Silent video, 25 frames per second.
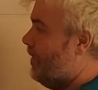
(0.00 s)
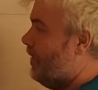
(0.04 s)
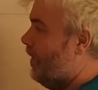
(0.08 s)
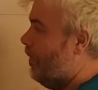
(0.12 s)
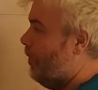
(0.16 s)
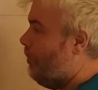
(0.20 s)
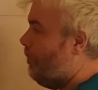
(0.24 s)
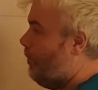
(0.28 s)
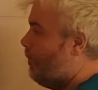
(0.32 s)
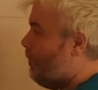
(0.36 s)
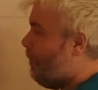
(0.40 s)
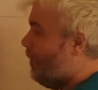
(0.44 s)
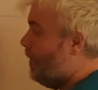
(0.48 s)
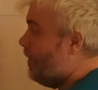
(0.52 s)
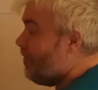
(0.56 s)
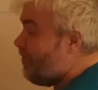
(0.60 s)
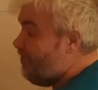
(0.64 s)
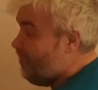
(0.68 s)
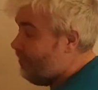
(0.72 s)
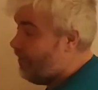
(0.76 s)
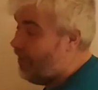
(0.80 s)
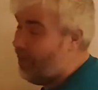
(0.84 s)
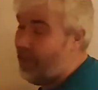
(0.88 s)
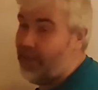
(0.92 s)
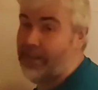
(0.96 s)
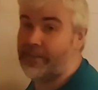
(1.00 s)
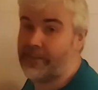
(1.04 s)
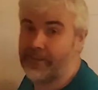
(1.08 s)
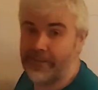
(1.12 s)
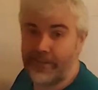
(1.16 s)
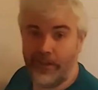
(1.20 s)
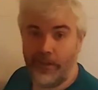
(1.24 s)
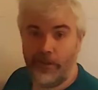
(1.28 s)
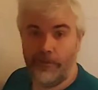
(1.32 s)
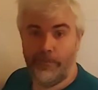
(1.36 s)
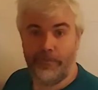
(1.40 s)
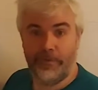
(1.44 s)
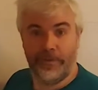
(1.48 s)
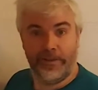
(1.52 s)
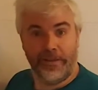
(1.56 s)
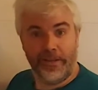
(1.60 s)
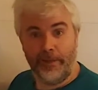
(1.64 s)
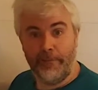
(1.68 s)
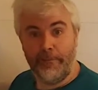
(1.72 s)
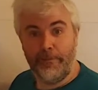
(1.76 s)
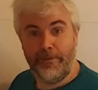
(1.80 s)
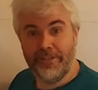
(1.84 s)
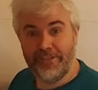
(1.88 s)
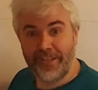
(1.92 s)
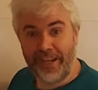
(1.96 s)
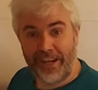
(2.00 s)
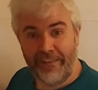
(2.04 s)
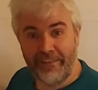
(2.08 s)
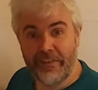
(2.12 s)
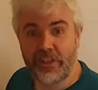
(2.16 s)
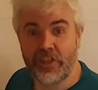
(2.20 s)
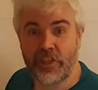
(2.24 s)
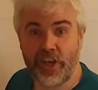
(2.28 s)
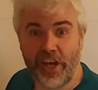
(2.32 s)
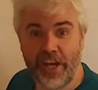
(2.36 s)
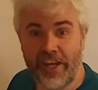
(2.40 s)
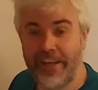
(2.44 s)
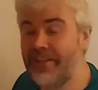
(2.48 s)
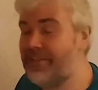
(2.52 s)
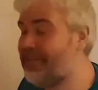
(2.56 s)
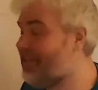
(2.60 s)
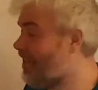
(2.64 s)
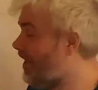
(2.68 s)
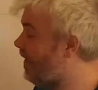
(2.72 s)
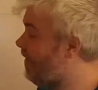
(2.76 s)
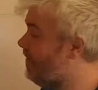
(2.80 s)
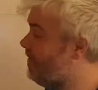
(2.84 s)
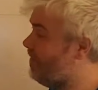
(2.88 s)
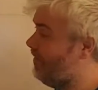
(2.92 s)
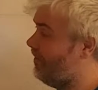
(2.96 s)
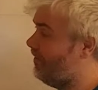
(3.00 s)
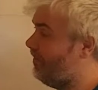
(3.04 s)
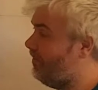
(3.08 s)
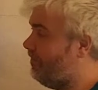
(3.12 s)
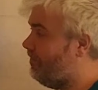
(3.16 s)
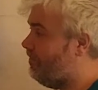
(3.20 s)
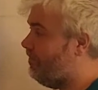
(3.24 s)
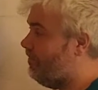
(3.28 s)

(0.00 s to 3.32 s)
top, I better divide the top. That means I haven't changed anything.